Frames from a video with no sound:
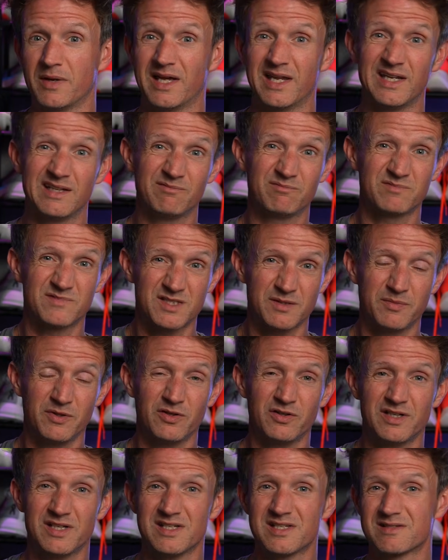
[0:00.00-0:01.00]
and to be
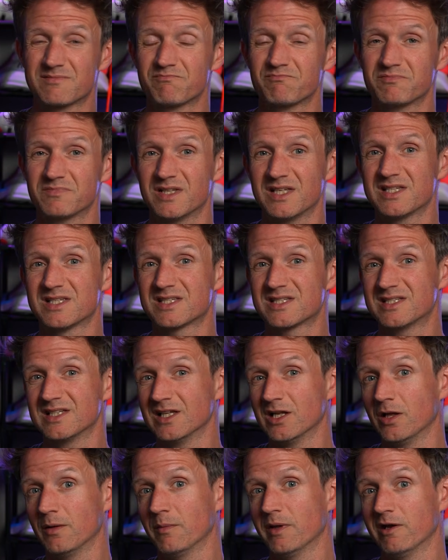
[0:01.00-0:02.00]
honest, they're
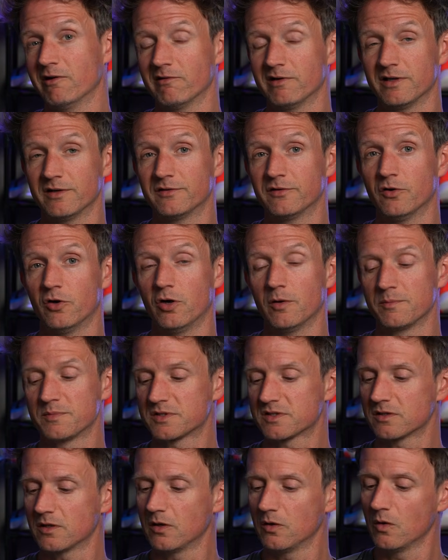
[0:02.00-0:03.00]
still up there at the top.
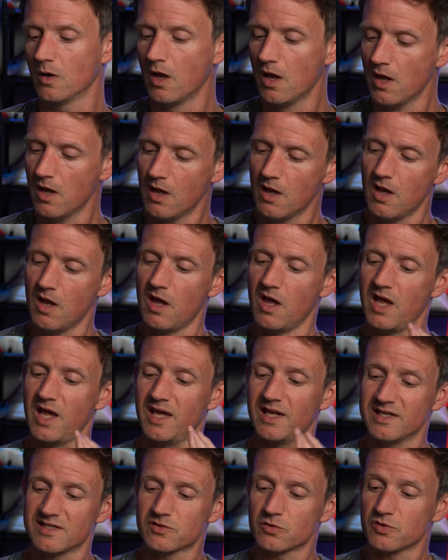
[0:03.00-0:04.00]
So
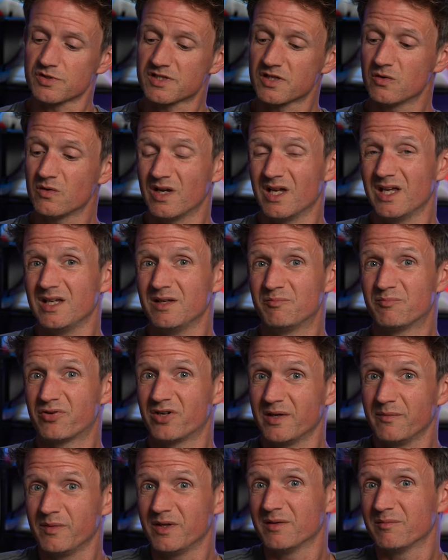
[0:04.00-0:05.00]
it is also a
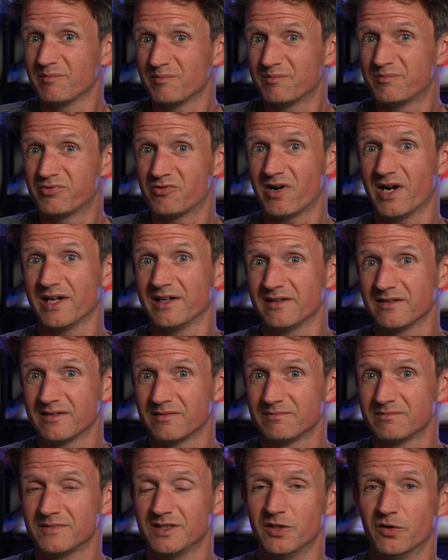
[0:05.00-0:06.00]
premium brand.
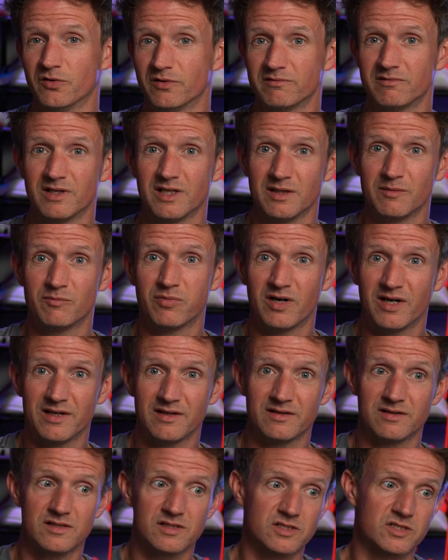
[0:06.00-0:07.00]
The On running
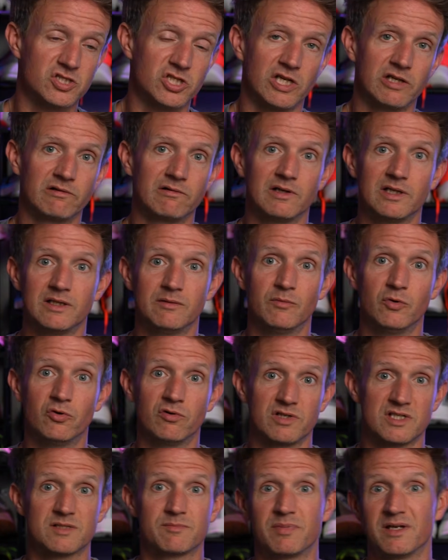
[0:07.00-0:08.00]
brand is generally more
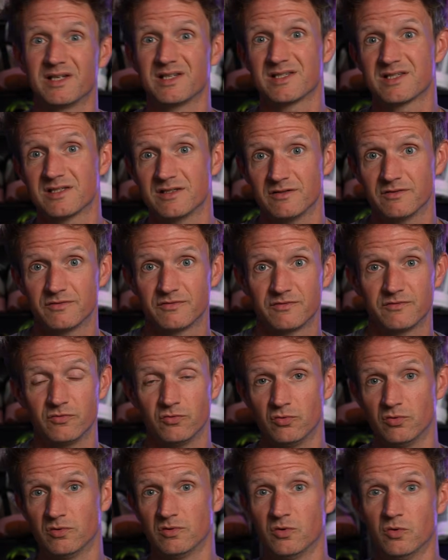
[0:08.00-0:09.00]
expensive
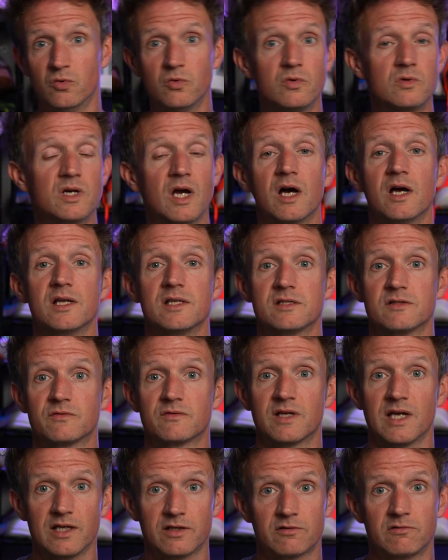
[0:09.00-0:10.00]
for all kinds of
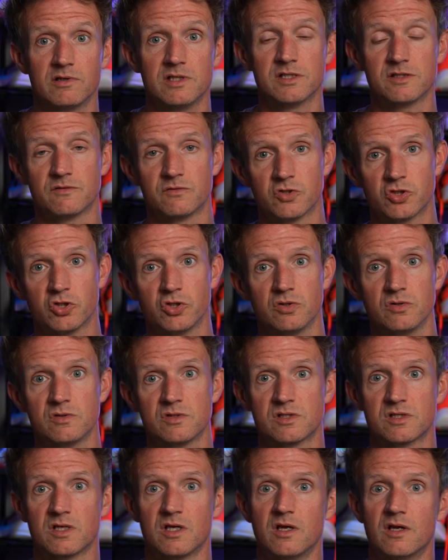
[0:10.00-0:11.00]
categories of
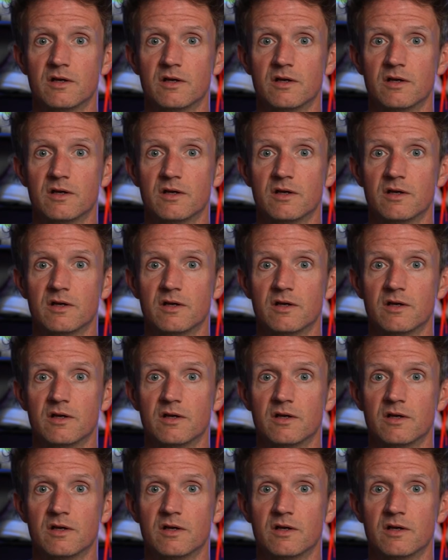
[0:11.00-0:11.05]
shoes